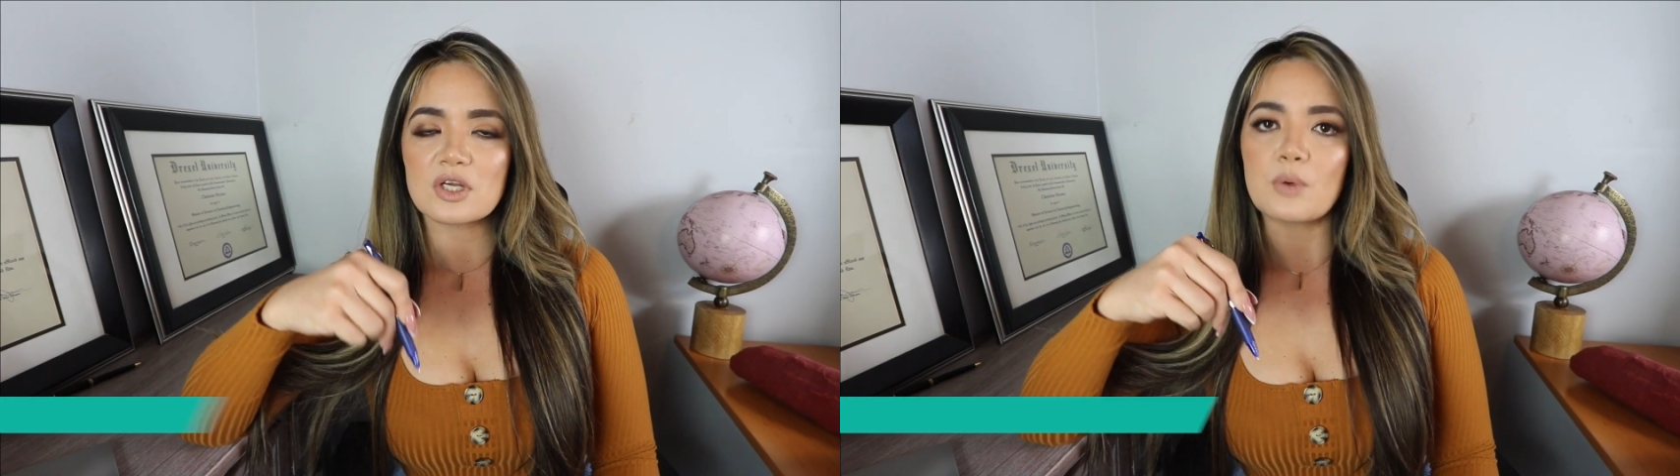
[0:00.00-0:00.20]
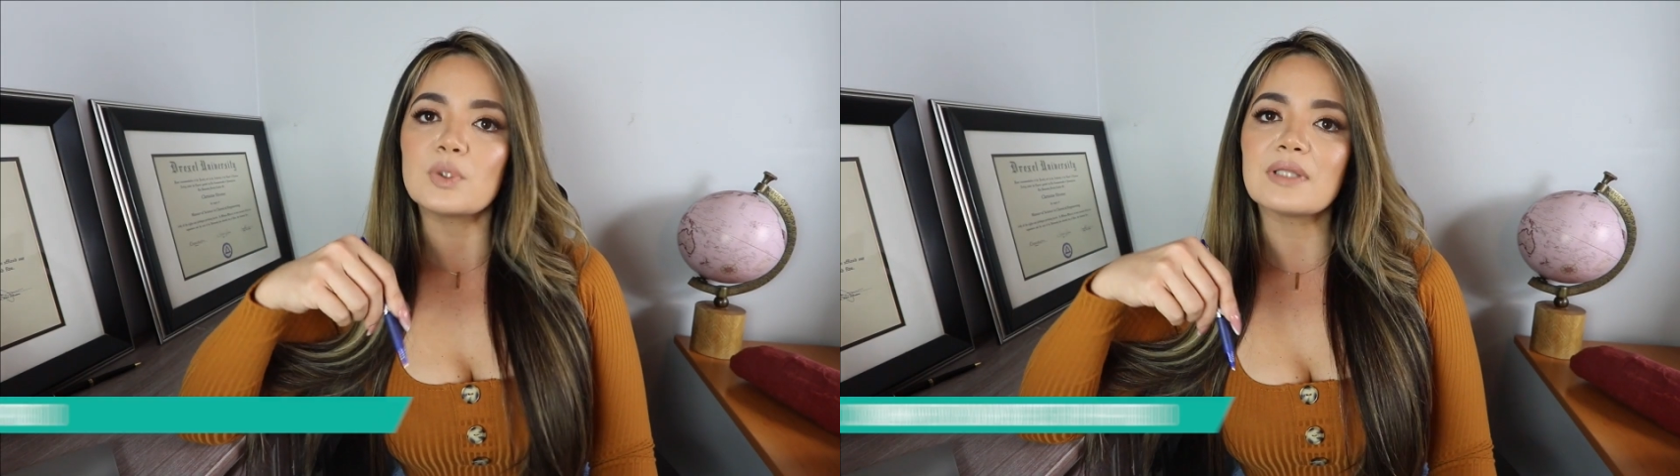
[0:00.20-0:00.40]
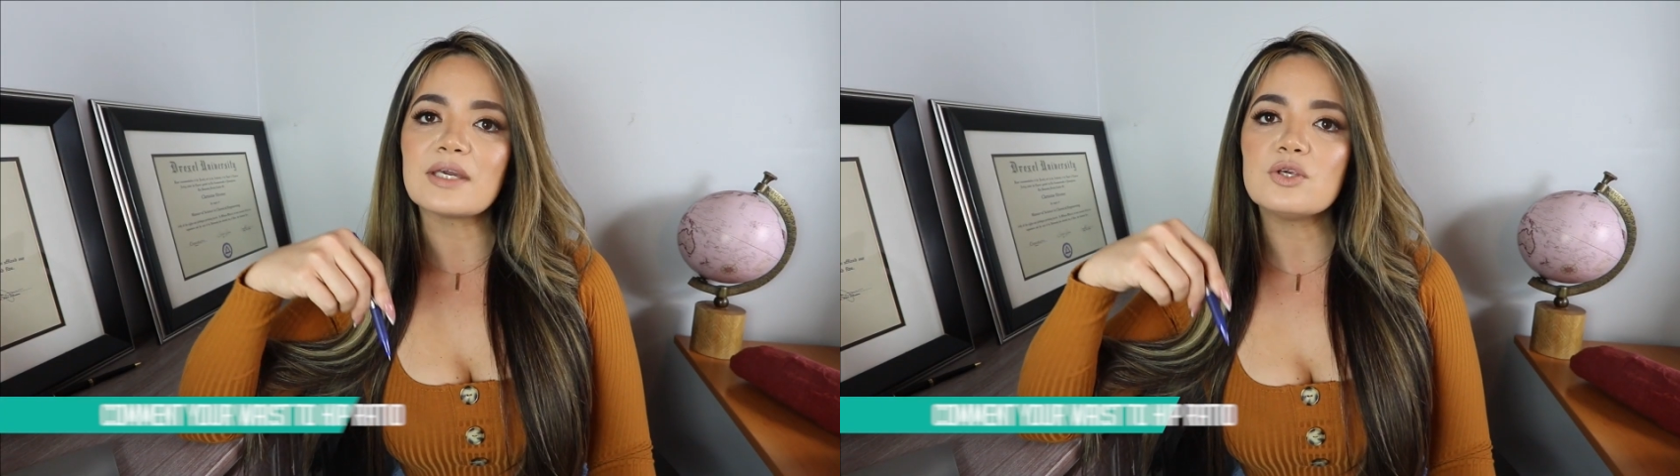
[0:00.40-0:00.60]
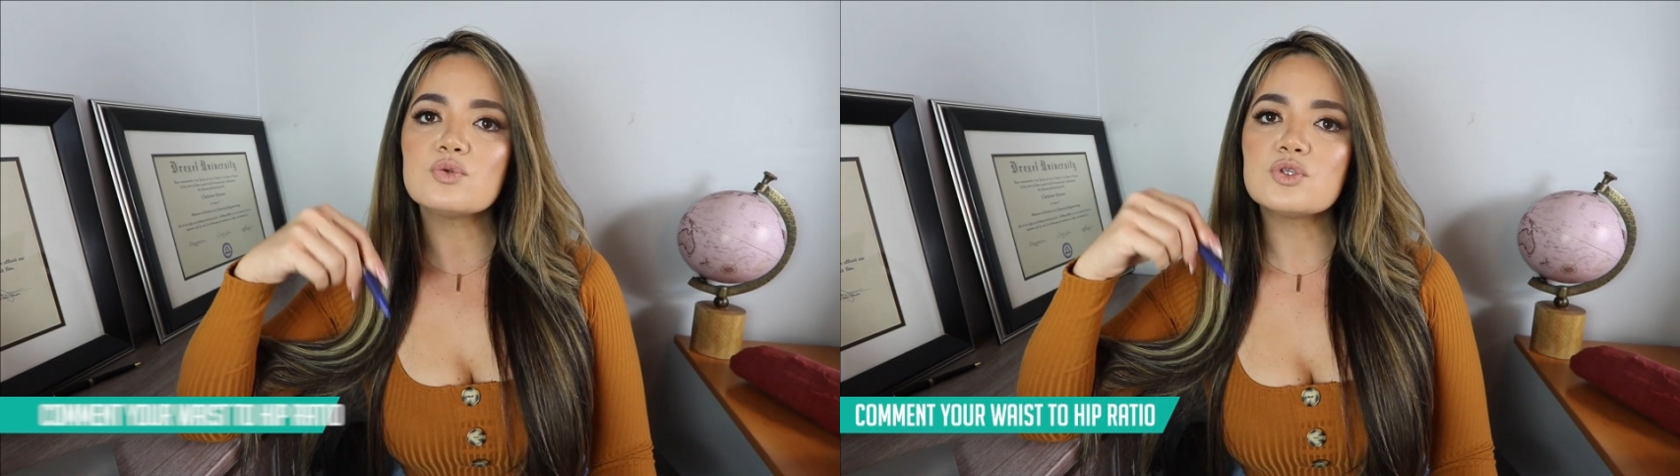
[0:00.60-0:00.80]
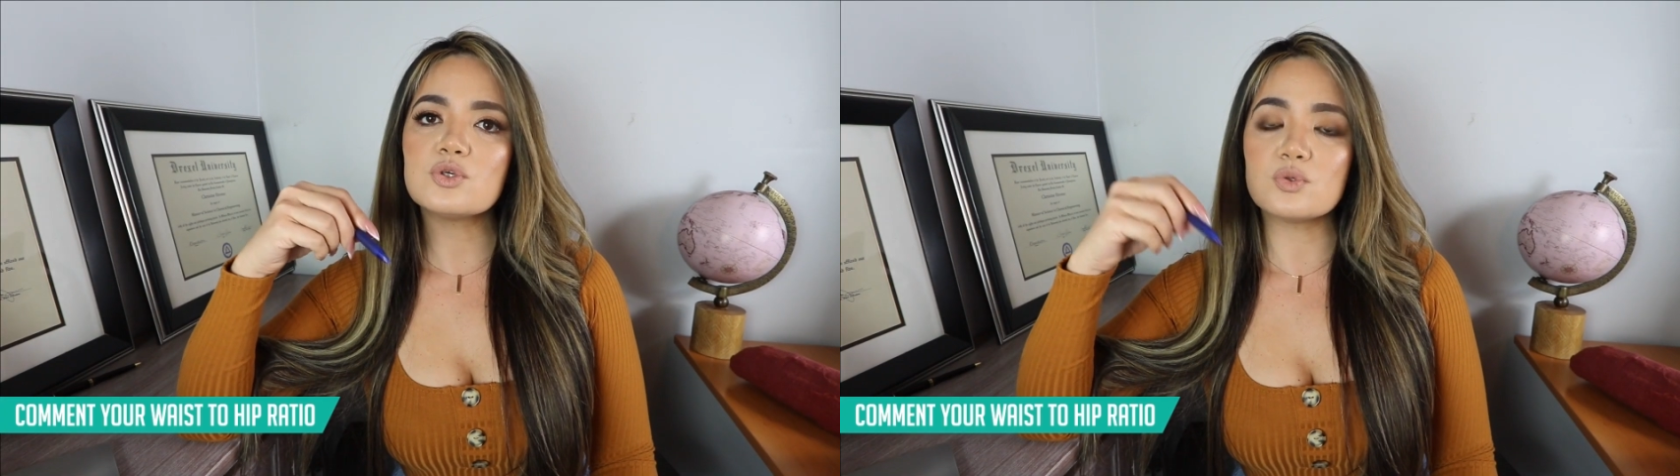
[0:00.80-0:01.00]
I would like you
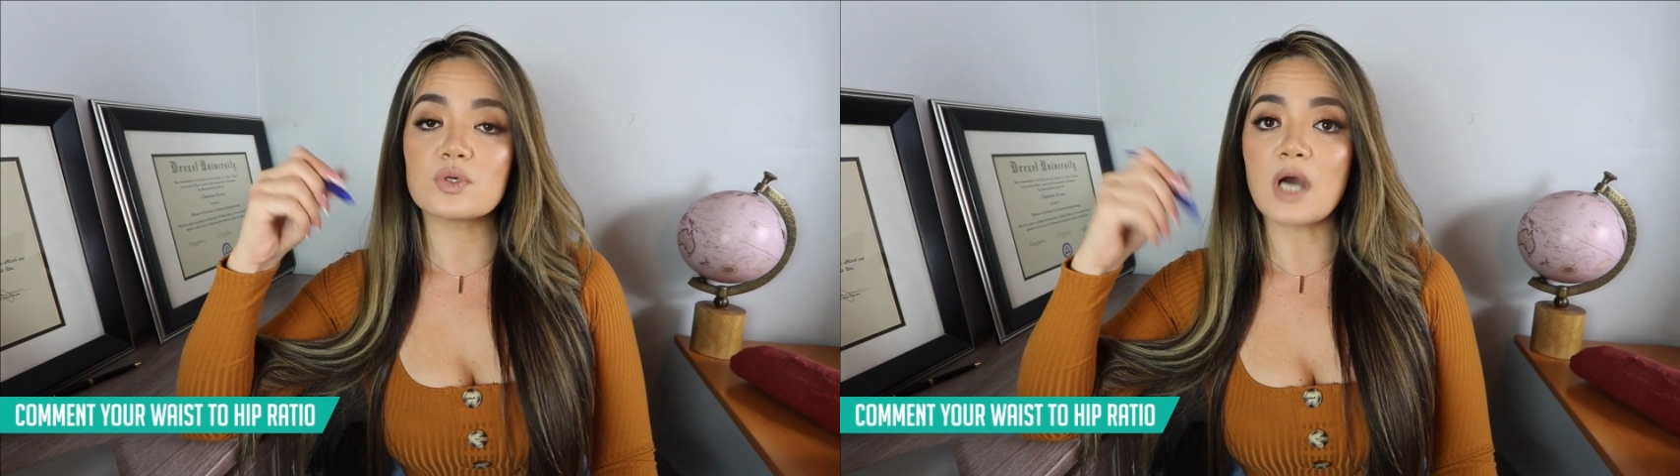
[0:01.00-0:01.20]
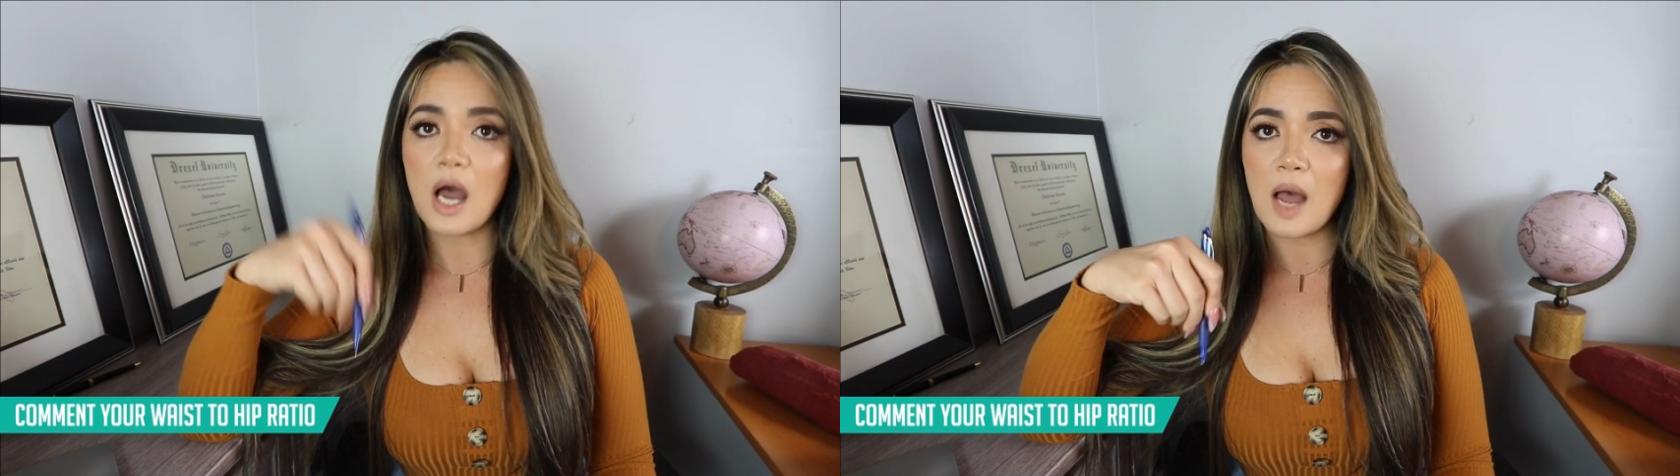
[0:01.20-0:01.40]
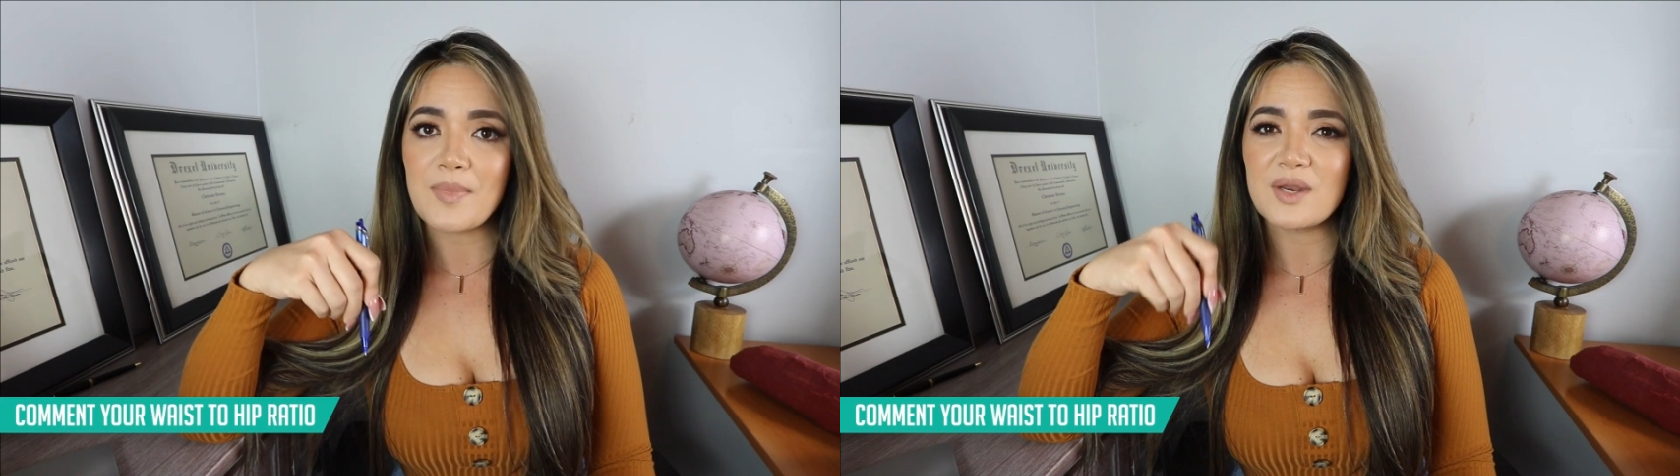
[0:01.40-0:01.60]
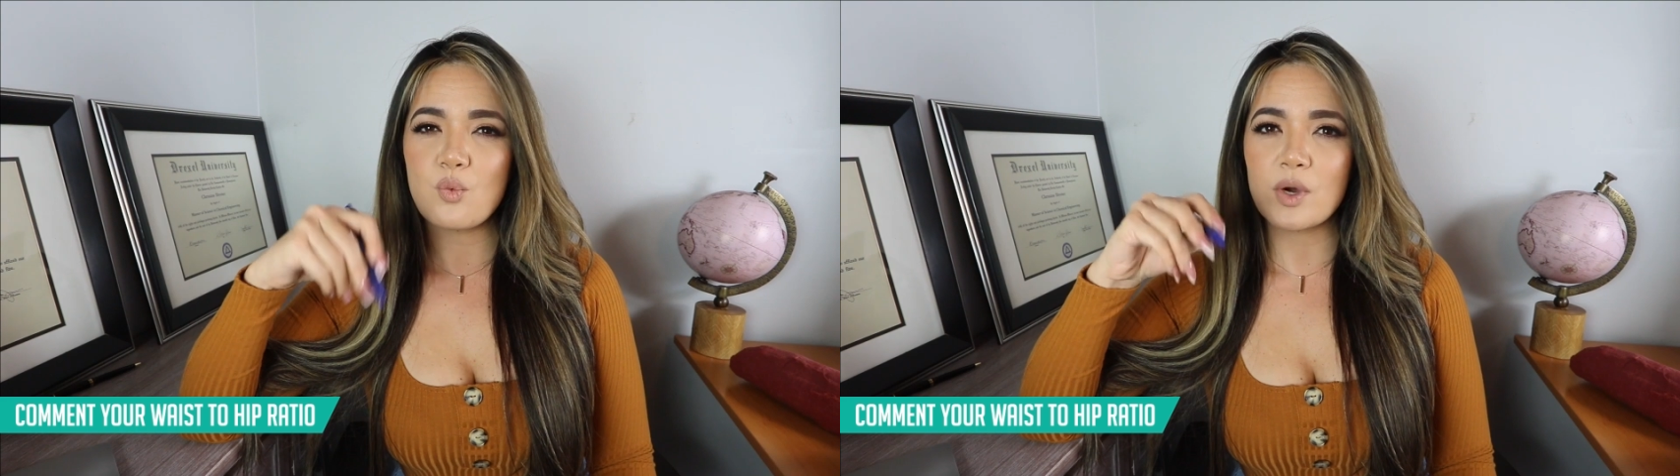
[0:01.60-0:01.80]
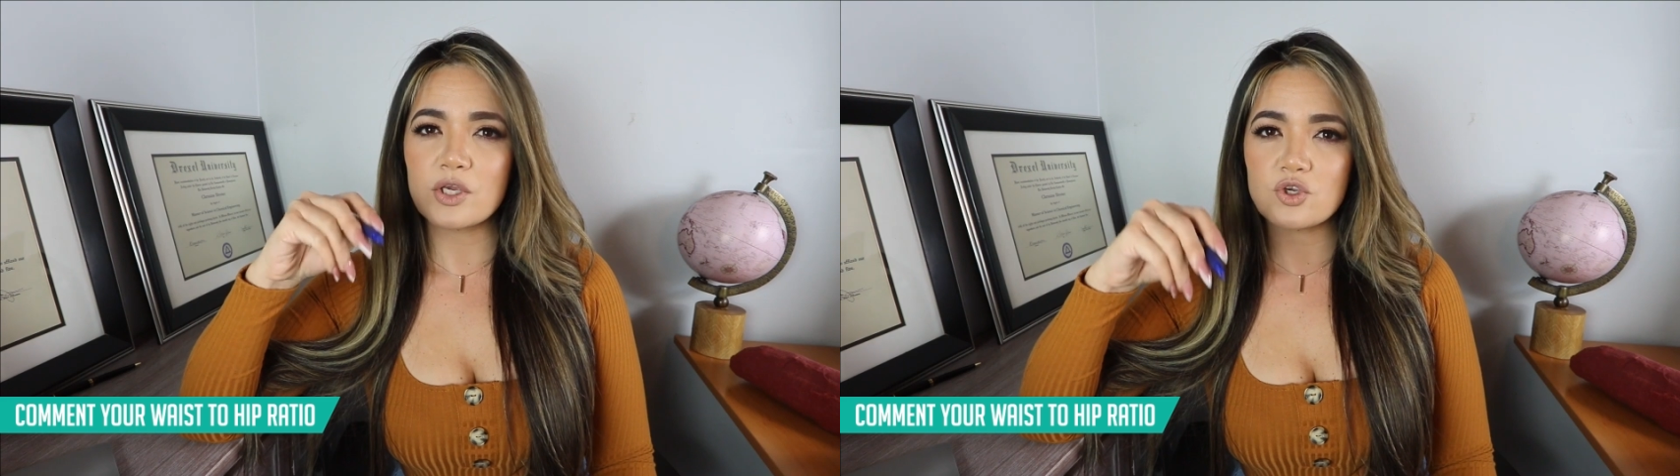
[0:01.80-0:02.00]
to comment
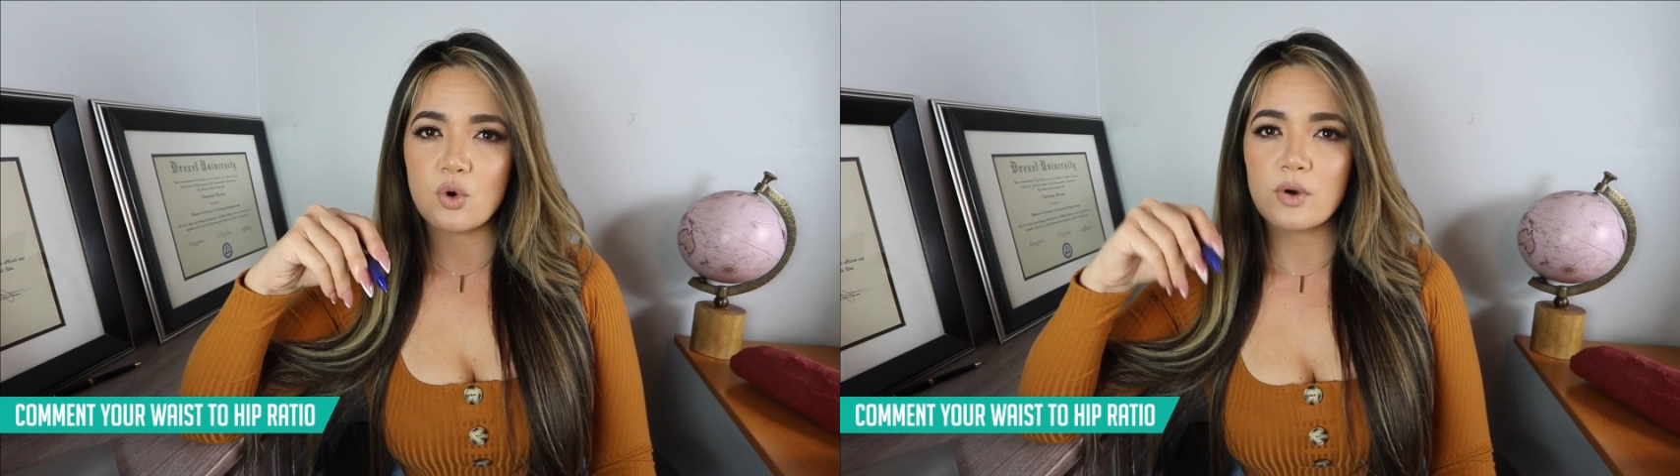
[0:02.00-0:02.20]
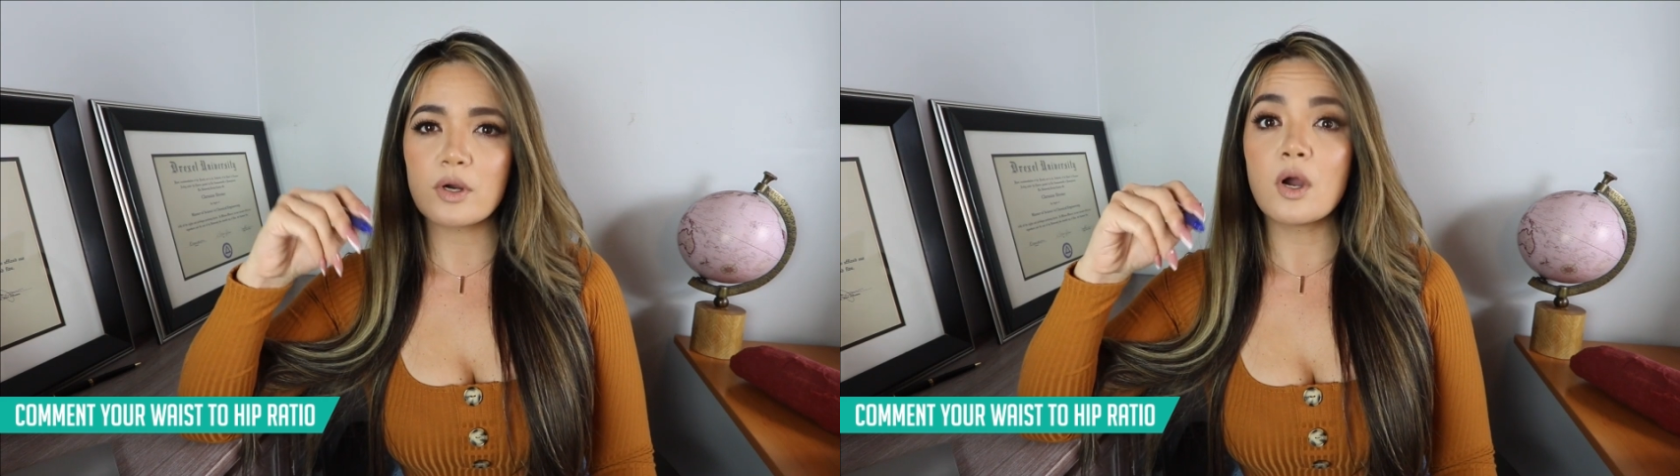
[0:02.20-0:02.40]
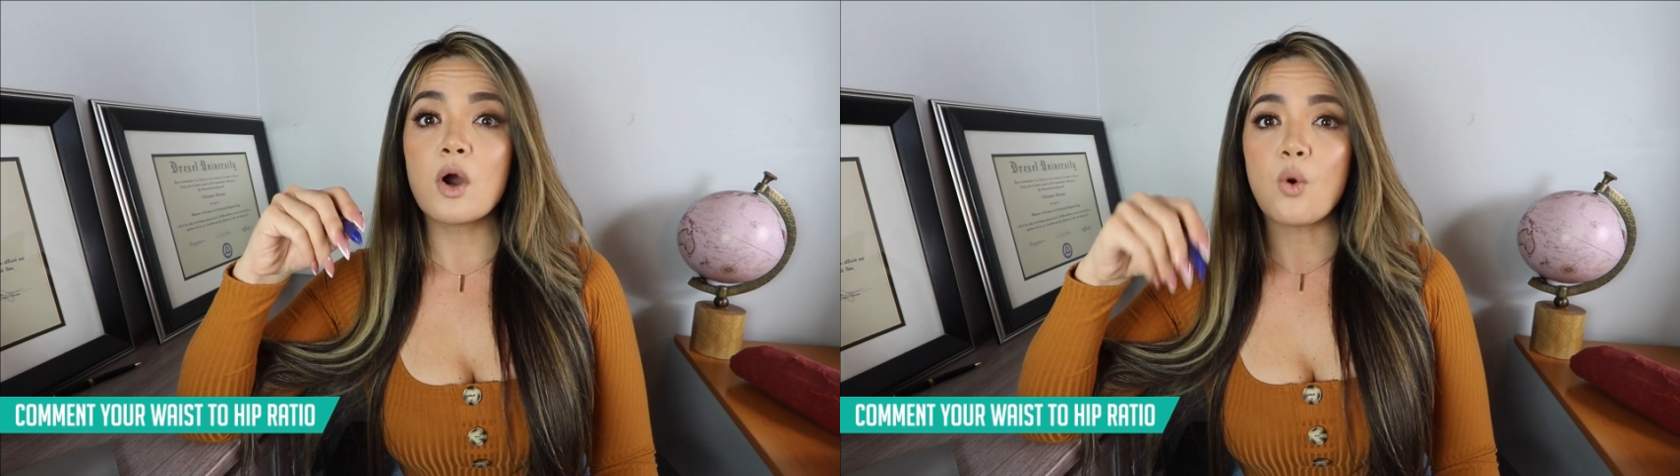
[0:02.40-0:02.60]
what your